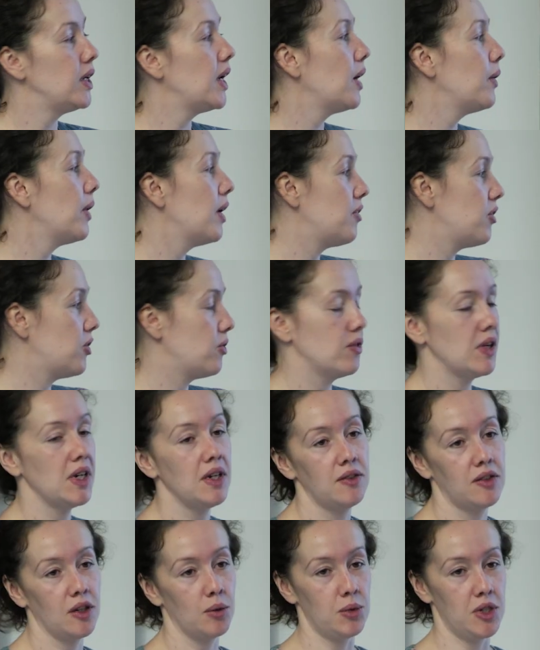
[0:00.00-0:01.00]
now have
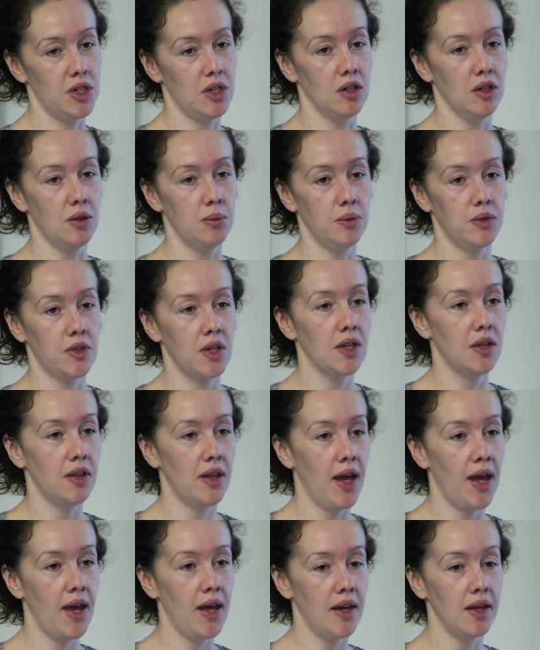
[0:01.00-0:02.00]
three subgenomes,
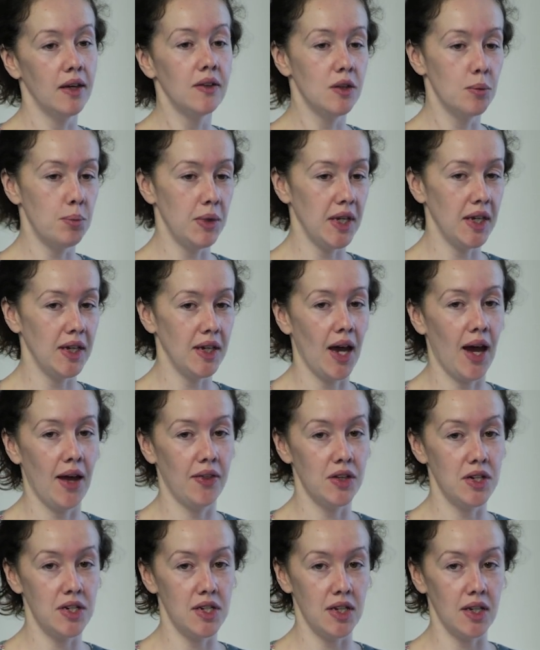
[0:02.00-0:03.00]
the A, the B,
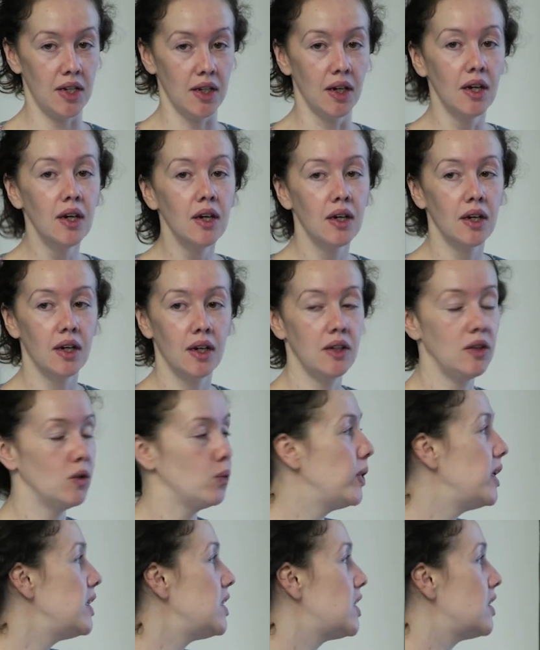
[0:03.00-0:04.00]
and the D in the
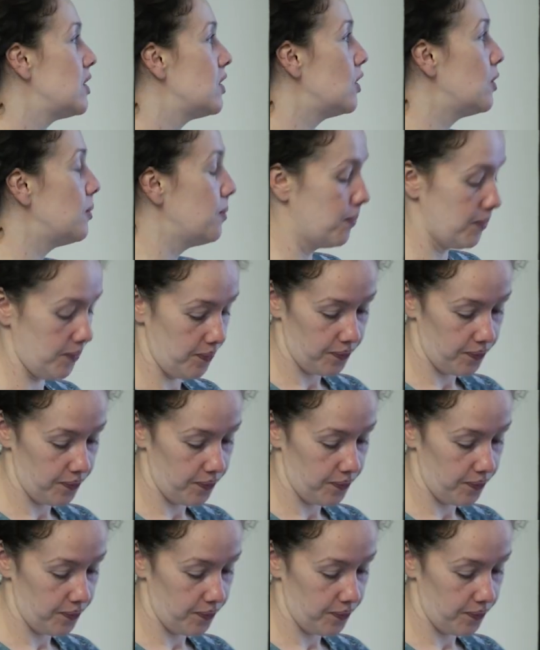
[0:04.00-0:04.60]
wheat genome.